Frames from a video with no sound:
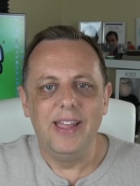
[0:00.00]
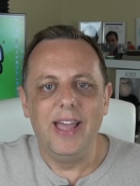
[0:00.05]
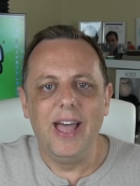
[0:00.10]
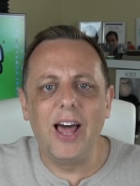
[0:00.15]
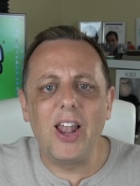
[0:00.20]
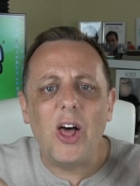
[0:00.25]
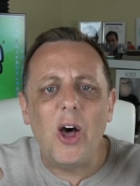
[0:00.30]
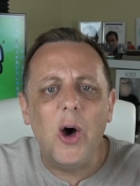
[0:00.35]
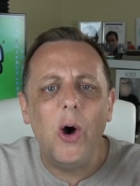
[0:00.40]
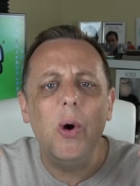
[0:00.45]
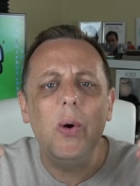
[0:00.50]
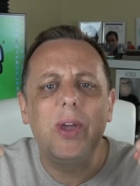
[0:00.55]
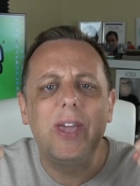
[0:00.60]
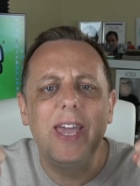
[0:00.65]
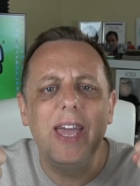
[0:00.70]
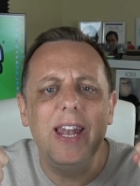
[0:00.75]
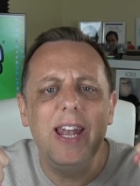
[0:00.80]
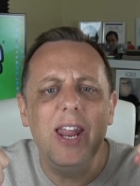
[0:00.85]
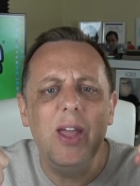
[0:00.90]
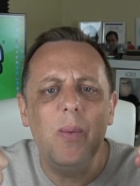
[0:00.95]
Hello,
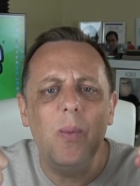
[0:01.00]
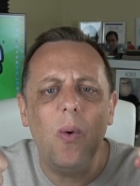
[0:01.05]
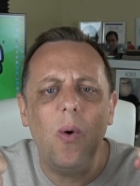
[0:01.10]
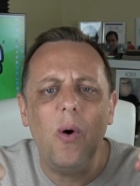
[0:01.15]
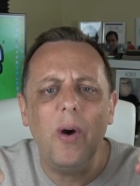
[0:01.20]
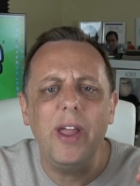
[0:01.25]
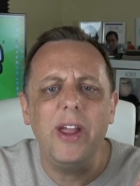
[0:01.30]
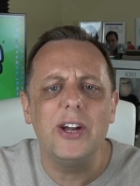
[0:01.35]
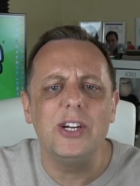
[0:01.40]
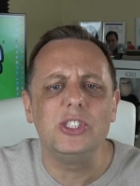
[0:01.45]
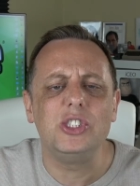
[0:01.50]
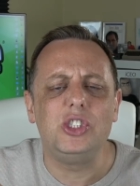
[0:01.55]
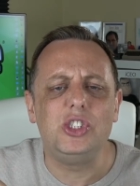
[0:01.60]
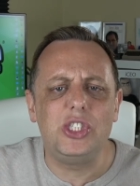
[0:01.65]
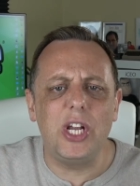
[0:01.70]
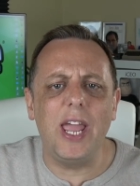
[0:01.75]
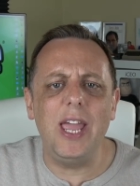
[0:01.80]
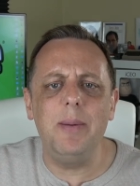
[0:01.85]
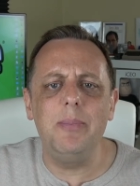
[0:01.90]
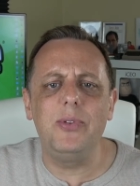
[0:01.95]
kidney warriors.
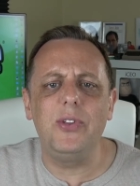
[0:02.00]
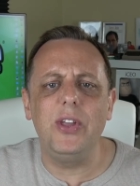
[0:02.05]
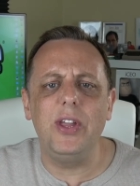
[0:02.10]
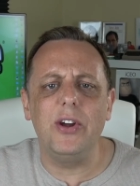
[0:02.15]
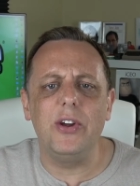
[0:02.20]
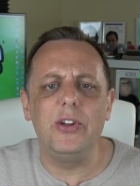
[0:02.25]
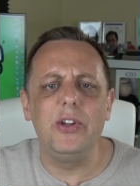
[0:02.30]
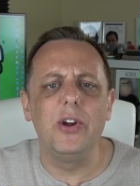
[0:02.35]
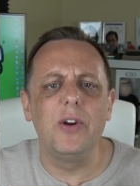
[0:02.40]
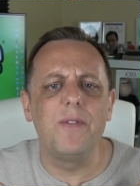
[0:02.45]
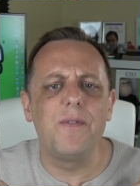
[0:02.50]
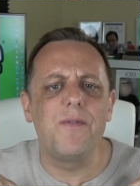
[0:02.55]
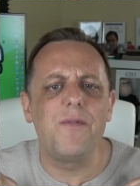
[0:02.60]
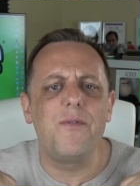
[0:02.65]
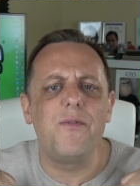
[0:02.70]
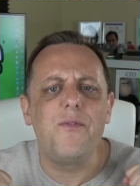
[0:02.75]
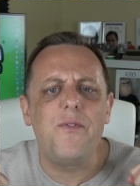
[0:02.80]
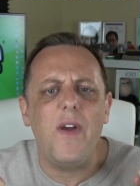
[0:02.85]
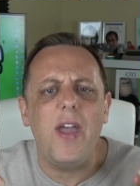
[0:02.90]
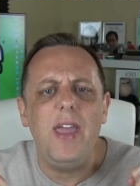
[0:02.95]
James here, your
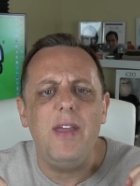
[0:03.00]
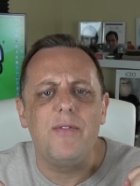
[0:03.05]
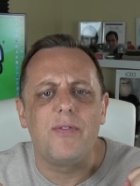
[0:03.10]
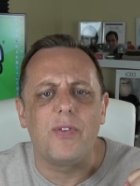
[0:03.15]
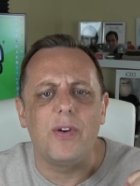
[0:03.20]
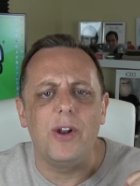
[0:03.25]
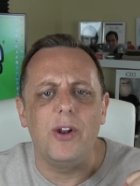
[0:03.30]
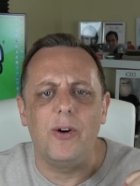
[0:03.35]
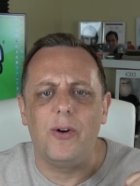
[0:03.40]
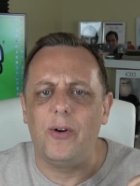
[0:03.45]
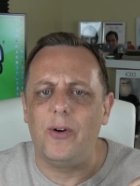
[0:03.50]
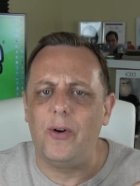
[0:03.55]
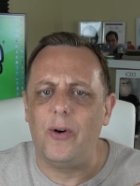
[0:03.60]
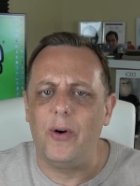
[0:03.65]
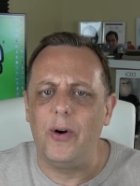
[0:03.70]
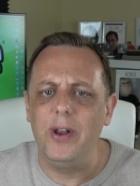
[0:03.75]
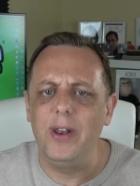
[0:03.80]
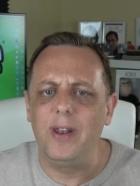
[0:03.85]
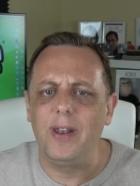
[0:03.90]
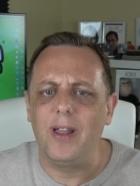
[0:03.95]
favorite
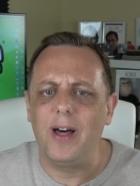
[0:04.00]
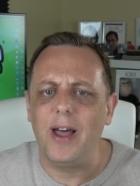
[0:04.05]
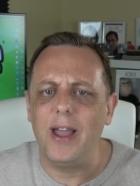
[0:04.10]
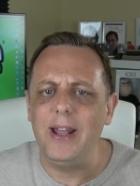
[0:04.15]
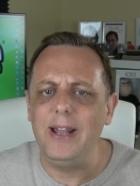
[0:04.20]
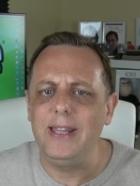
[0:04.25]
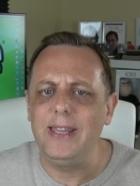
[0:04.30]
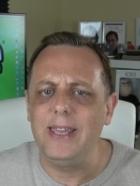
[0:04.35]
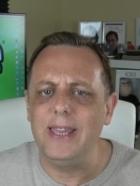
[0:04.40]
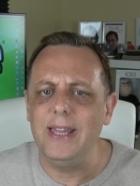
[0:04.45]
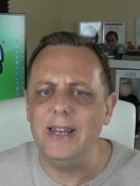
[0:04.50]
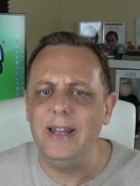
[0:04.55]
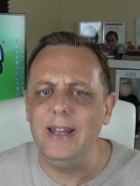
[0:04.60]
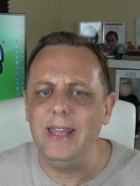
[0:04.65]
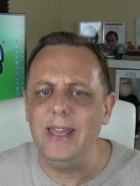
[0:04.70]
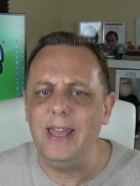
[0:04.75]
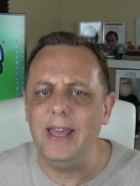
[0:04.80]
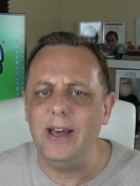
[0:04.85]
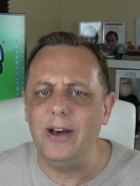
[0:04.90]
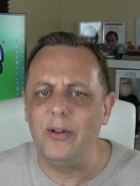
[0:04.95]
online
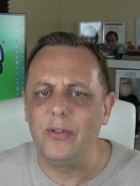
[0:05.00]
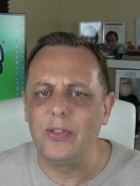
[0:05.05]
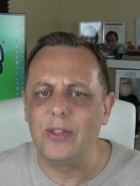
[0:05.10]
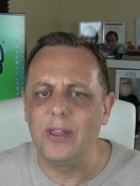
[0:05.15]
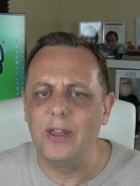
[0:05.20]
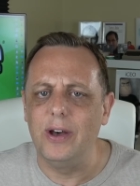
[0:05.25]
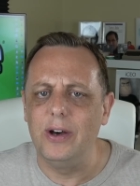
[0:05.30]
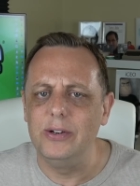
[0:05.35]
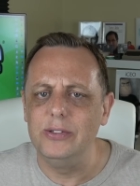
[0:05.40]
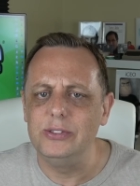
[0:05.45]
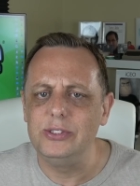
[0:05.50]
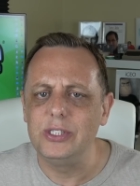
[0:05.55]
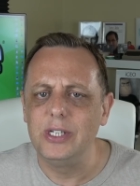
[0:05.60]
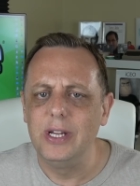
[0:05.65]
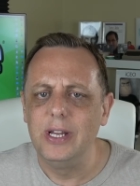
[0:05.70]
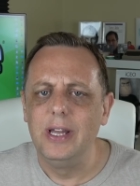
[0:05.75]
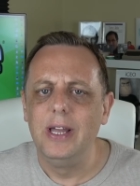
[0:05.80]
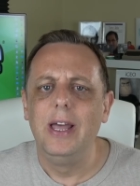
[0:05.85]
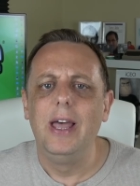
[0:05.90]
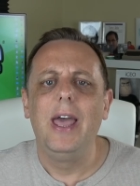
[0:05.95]
kidney health coach
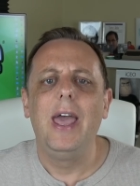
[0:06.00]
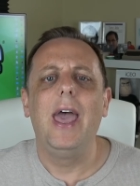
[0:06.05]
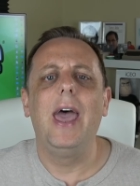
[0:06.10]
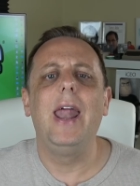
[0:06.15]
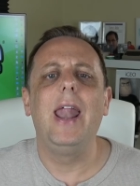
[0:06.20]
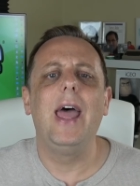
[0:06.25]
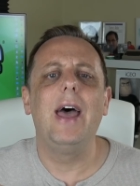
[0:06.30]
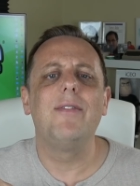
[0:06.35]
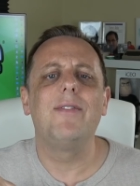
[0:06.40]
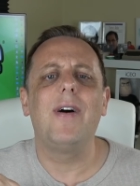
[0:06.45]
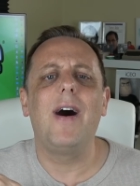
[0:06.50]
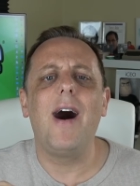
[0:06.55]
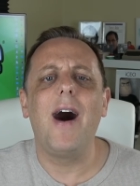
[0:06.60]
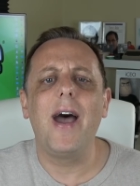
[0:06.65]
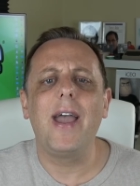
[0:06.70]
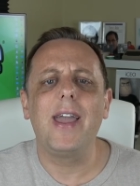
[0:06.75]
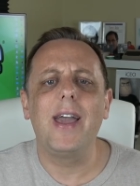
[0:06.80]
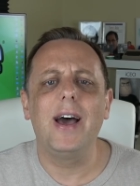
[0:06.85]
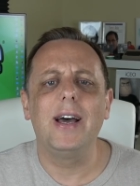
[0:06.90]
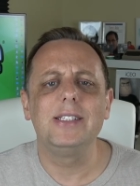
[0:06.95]
and have
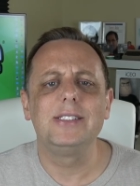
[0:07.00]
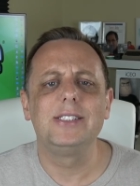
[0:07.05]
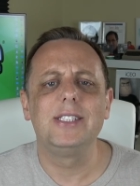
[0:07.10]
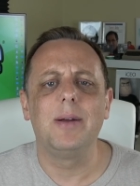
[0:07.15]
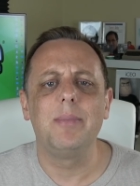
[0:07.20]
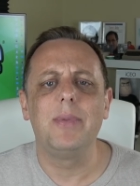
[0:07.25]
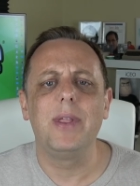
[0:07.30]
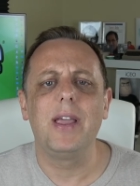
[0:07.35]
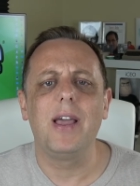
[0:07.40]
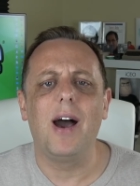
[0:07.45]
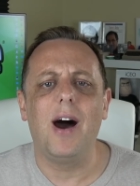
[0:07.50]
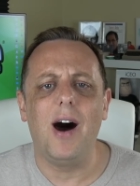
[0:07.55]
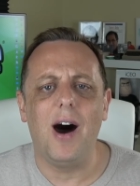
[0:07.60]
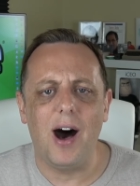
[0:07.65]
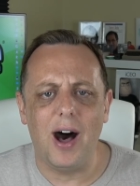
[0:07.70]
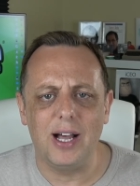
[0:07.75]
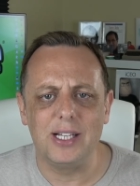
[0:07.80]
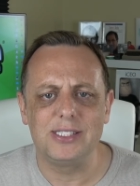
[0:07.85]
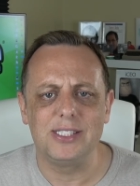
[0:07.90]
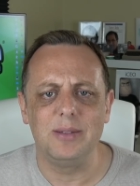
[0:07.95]
I got something
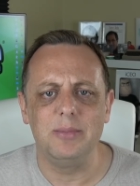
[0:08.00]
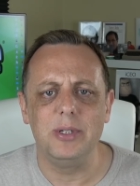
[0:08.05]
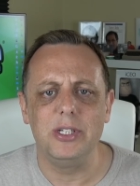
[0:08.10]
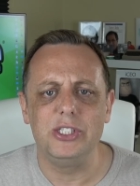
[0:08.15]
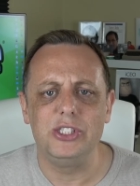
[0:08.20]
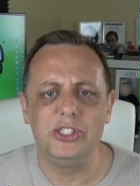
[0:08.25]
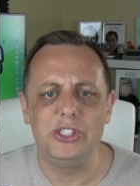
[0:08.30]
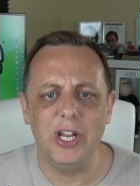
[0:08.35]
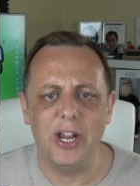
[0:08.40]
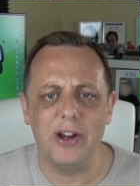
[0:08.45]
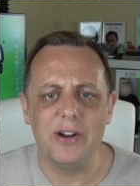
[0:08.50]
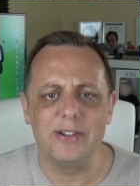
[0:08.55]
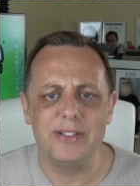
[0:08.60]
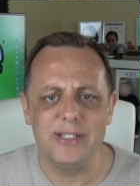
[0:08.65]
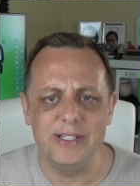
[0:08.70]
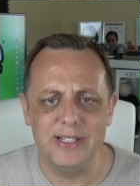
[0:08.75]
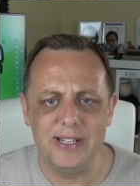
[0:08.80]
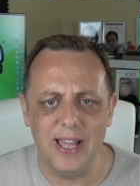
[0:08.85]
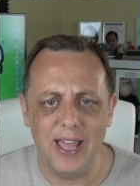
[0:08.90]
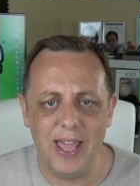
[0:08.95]
awesome to share
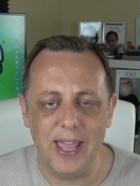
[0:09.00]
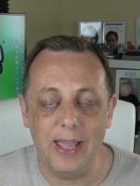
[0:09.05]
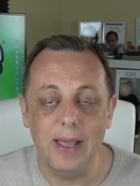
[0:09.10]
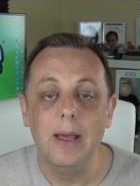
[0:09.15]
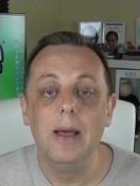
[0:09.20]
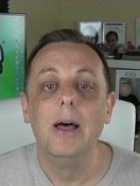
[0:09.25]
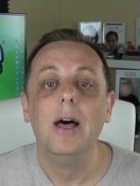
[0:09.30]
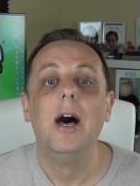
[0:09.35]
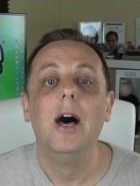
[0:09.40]
today.